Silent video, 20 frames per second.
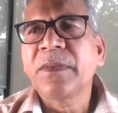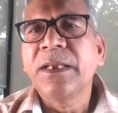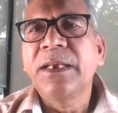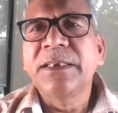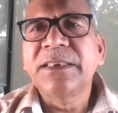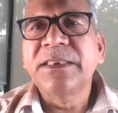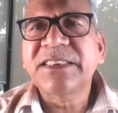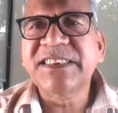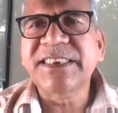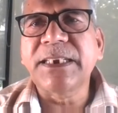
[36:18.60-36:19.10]

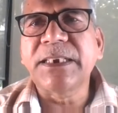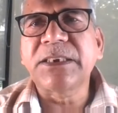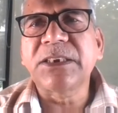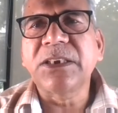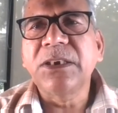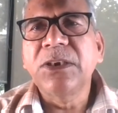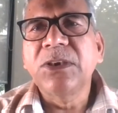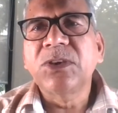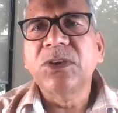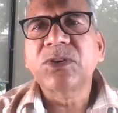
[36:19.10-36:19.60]
Set
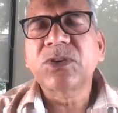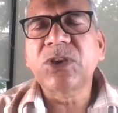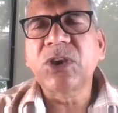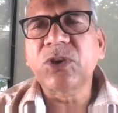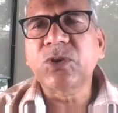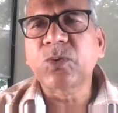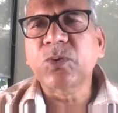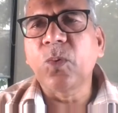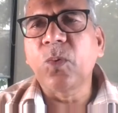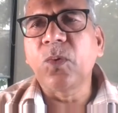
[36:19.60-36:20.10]

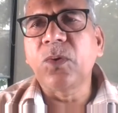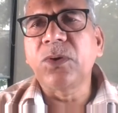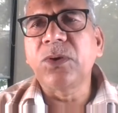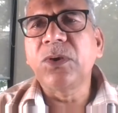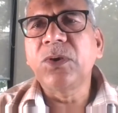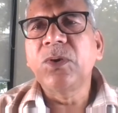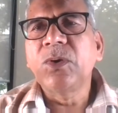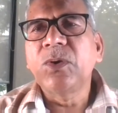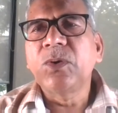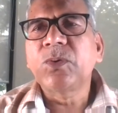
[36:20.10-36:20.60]
threshold
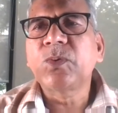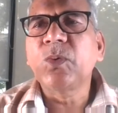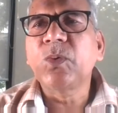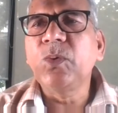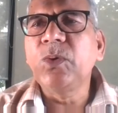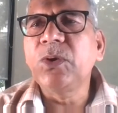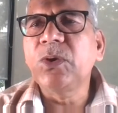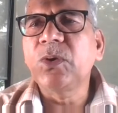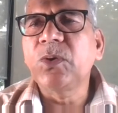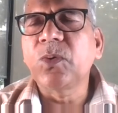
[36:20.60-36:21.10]

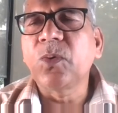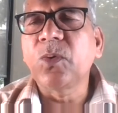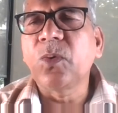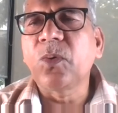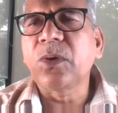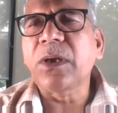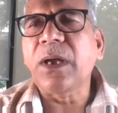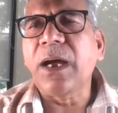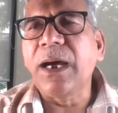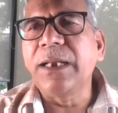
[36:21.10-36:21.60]
to
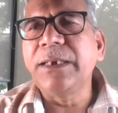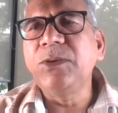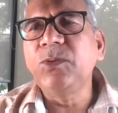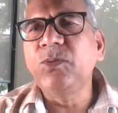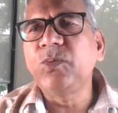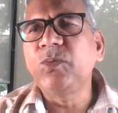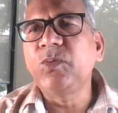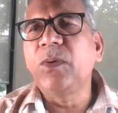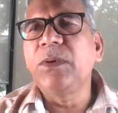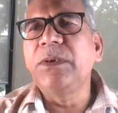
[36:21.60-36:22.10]
ignore
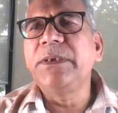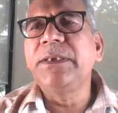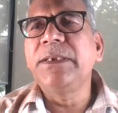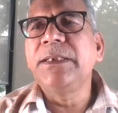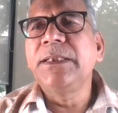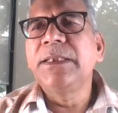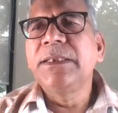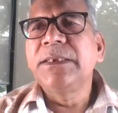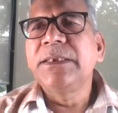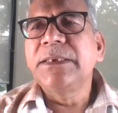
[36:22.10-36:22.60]
unusually
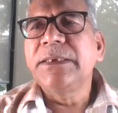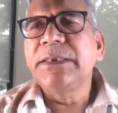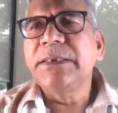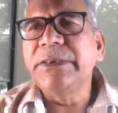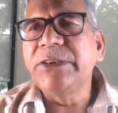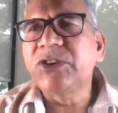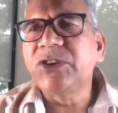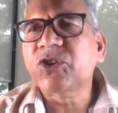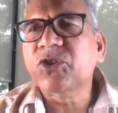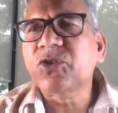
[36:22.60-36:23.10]

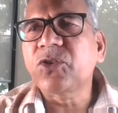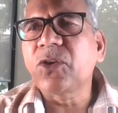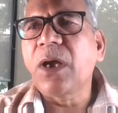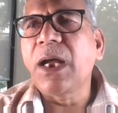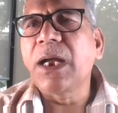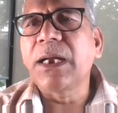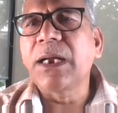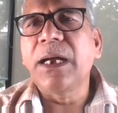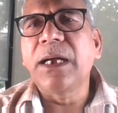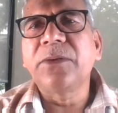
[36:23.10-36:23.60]

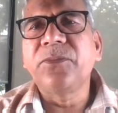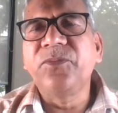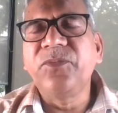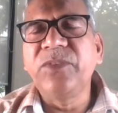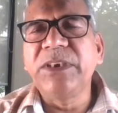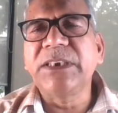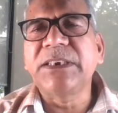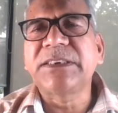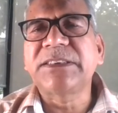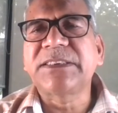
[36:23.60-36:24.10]
strong or
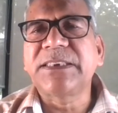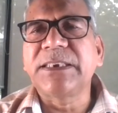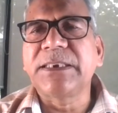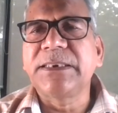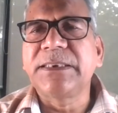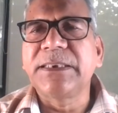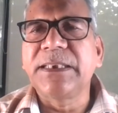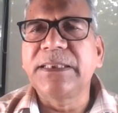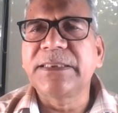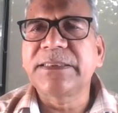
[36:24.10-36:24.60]
weak
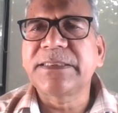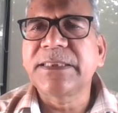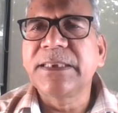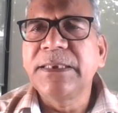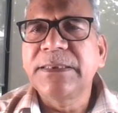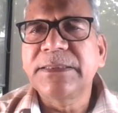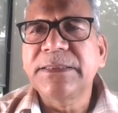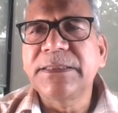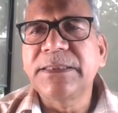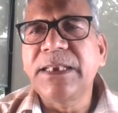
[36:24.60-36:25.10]
signals
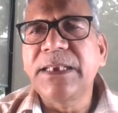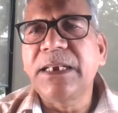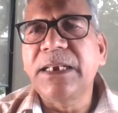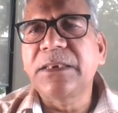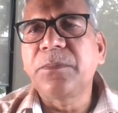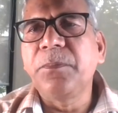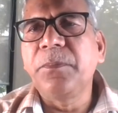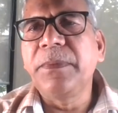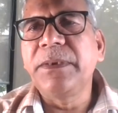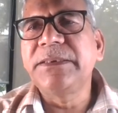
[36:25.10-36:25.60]
that
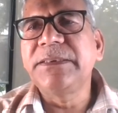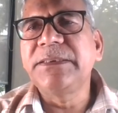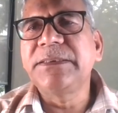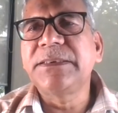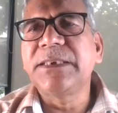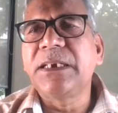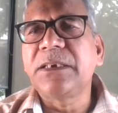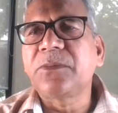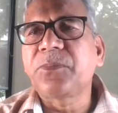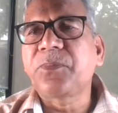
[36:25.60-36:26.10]
may
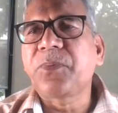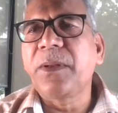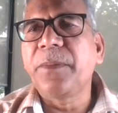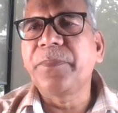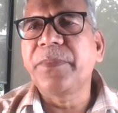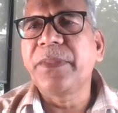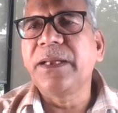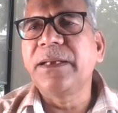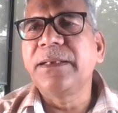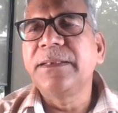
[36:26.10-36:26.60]
result from
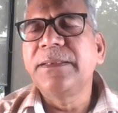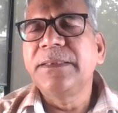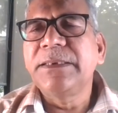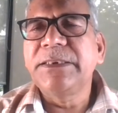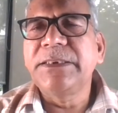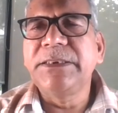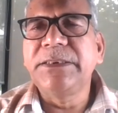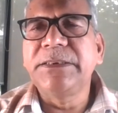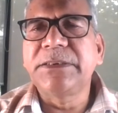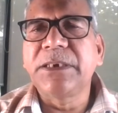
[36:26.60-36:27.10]
the
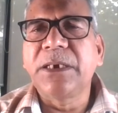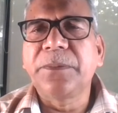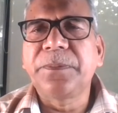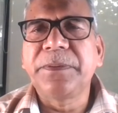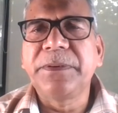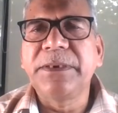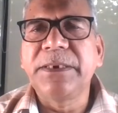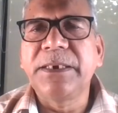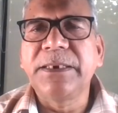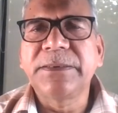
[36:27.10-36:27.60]

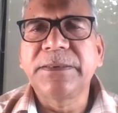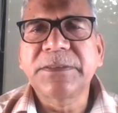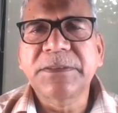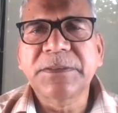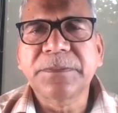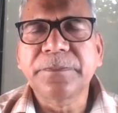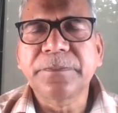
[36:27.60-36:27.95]
interference.